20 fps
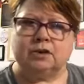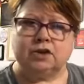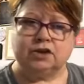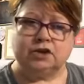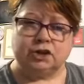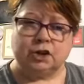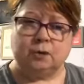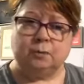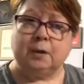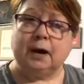and
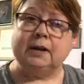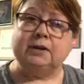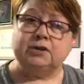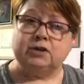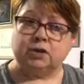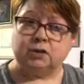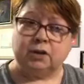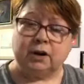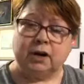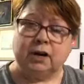then to show
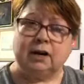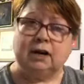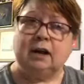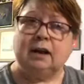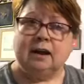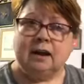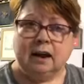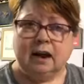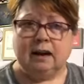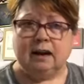my
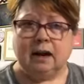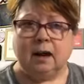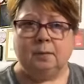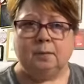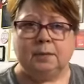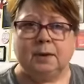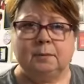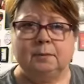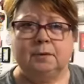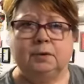screen
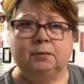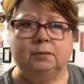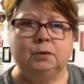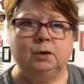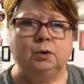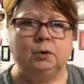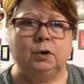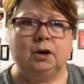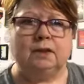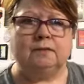and help them
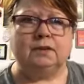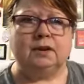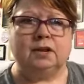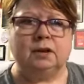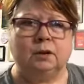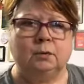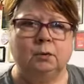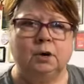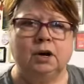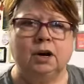through
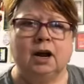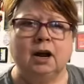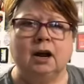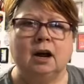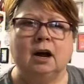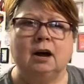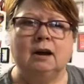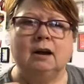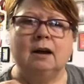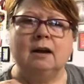whatever they're
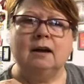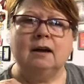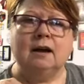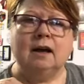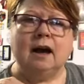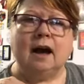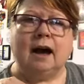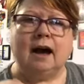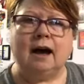working on.